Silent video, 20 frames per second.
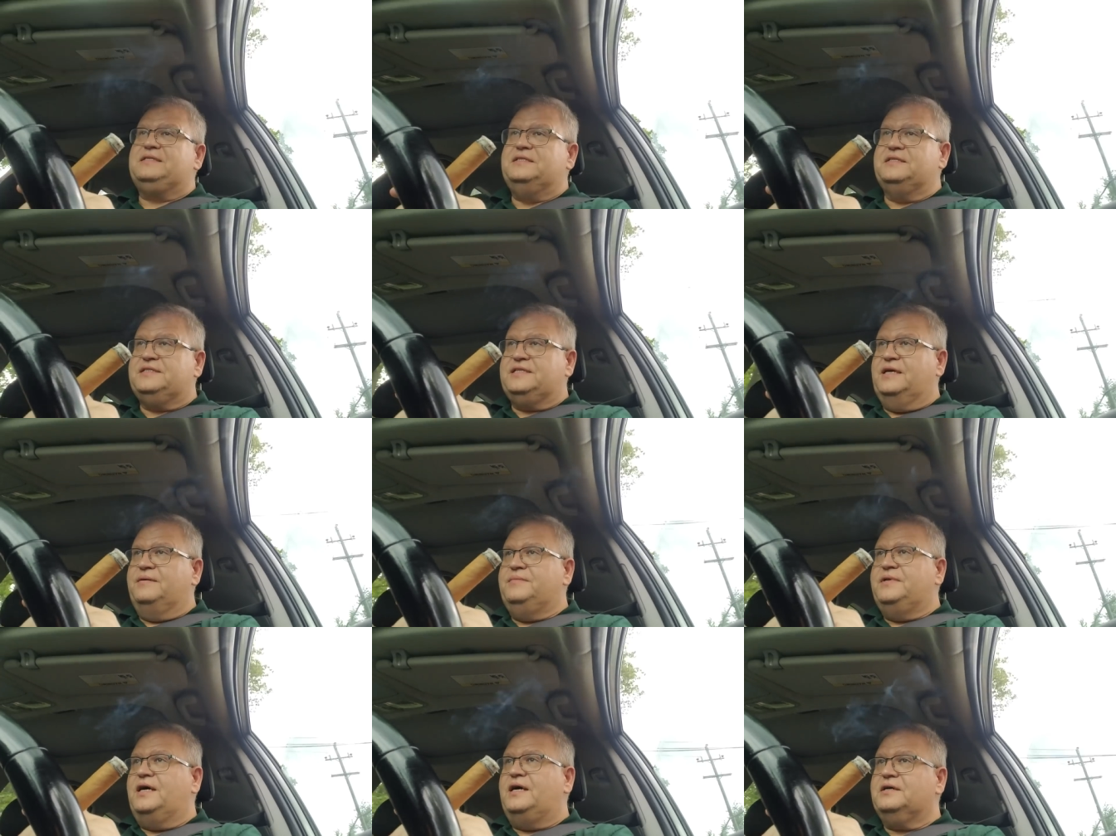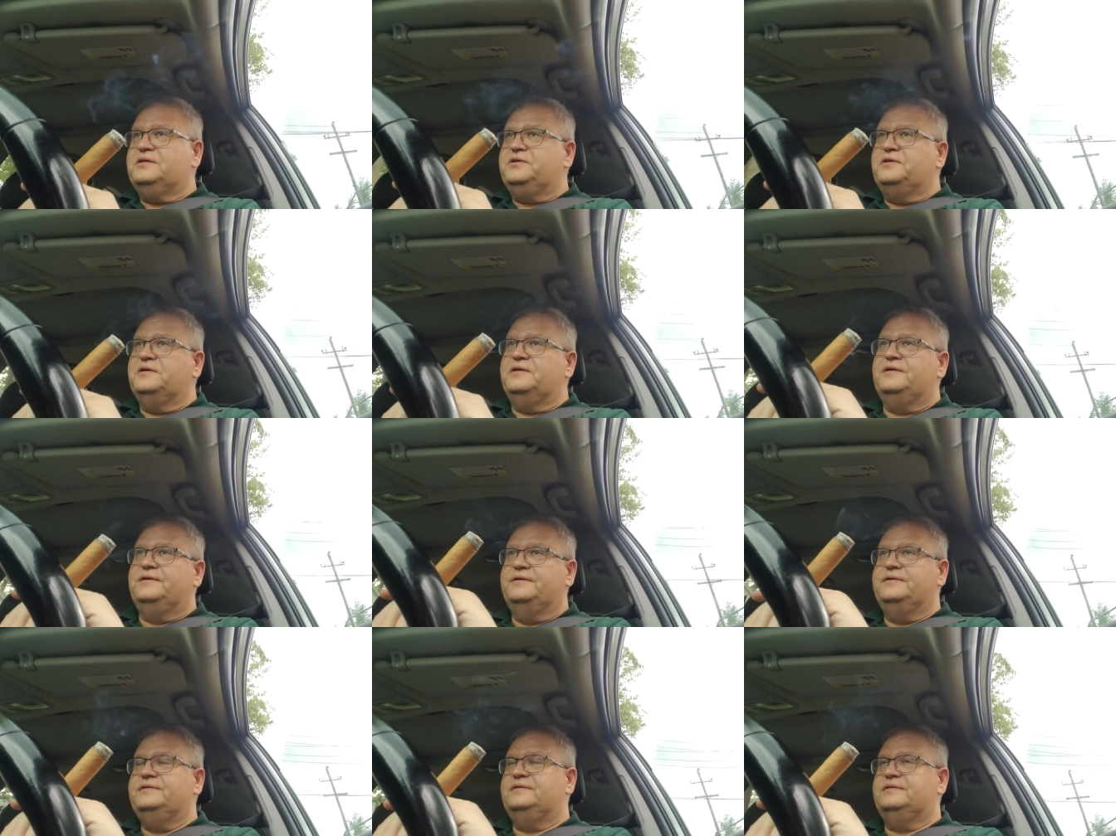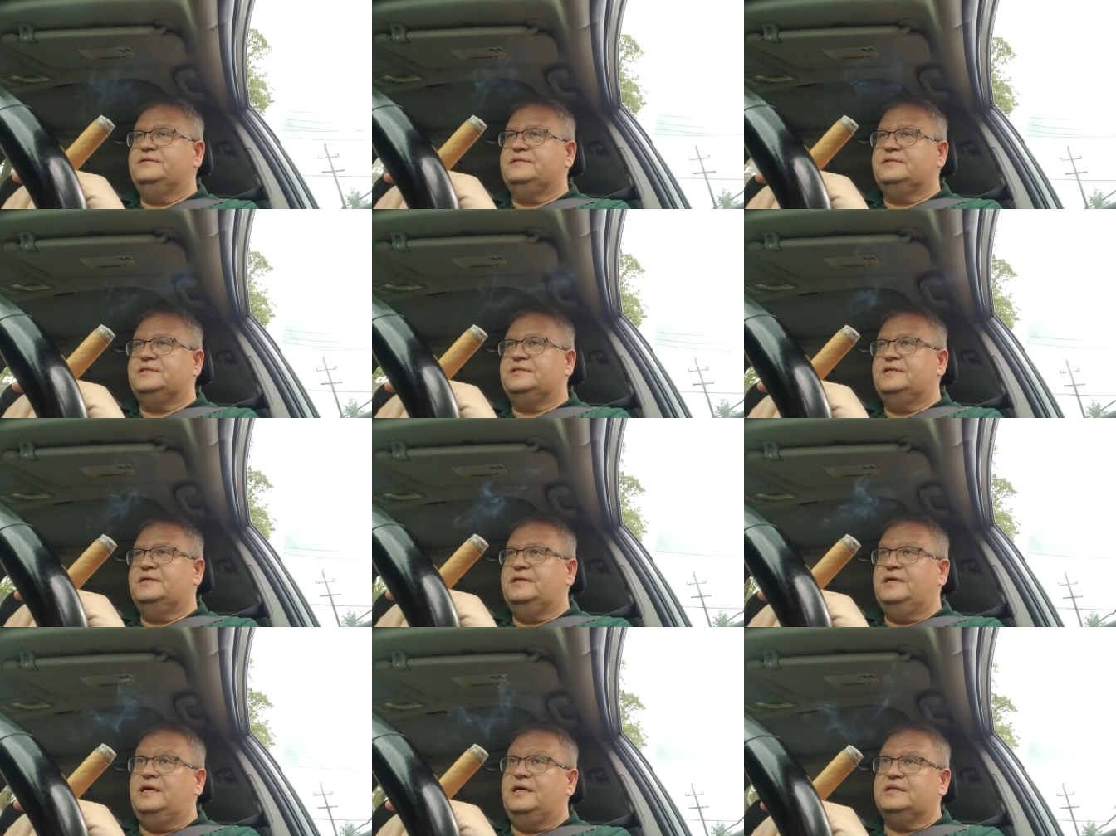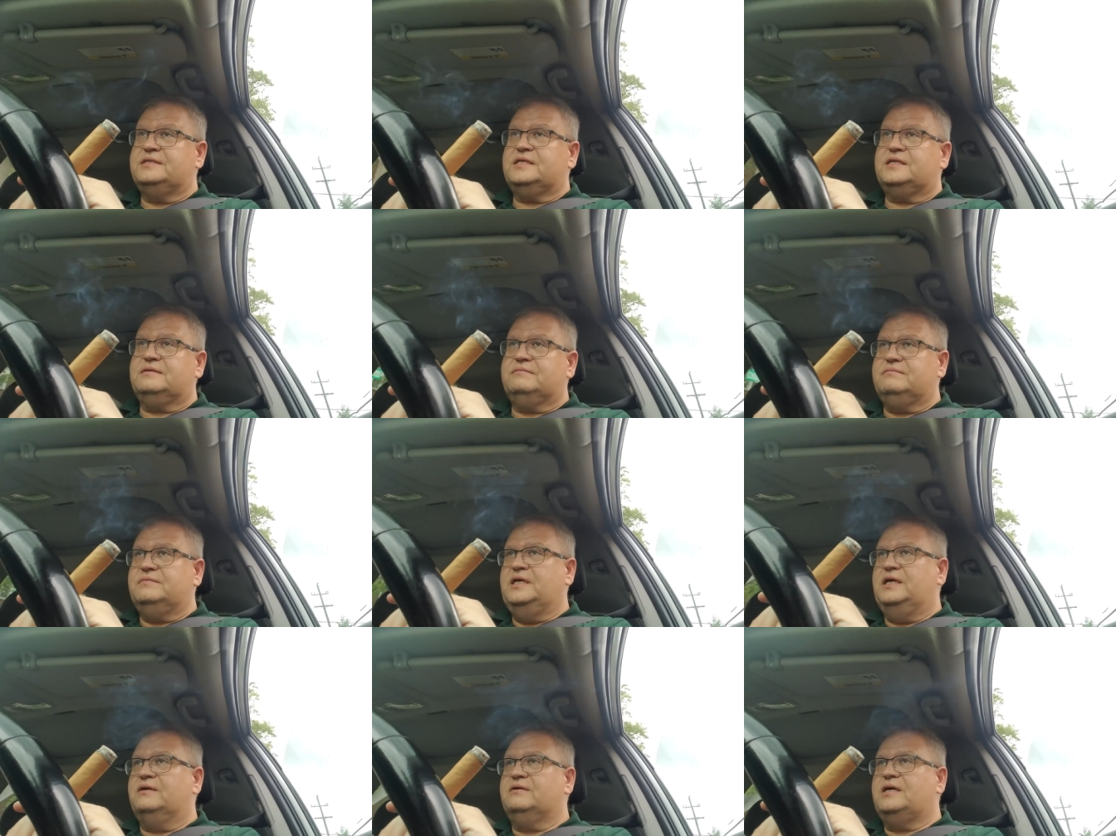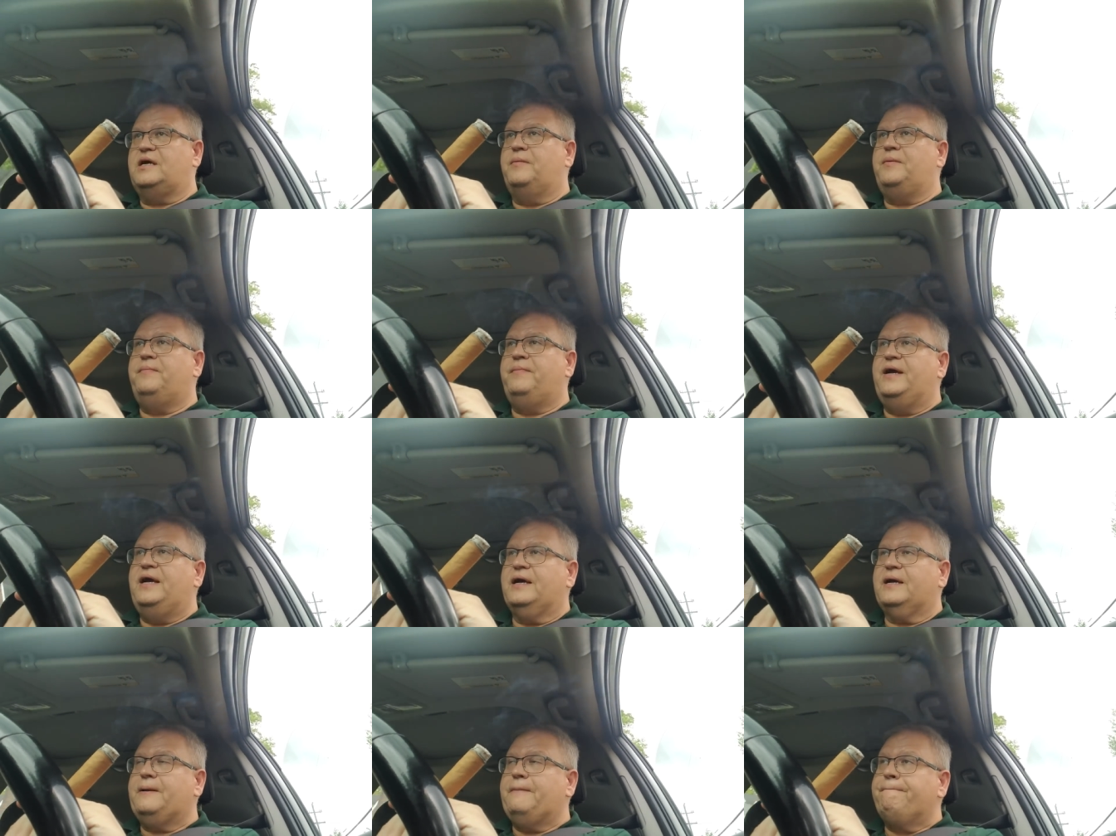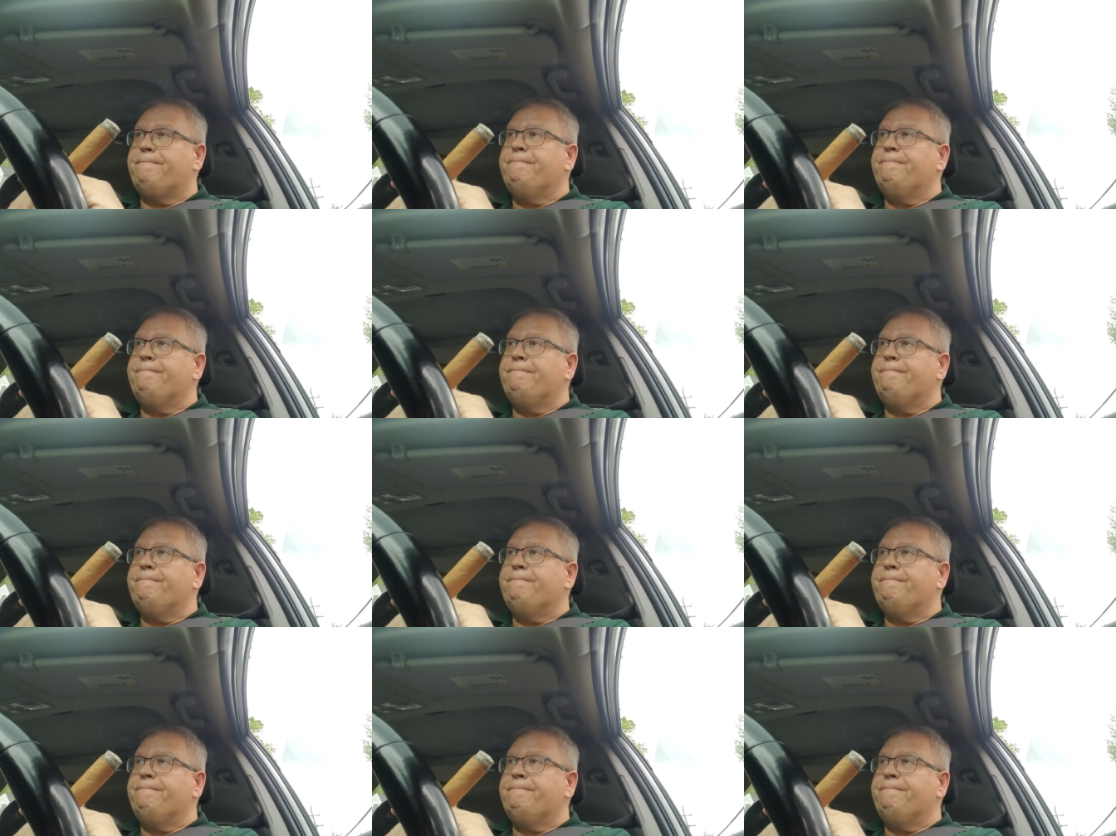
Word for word: the same doctor. So that's you know, coming back,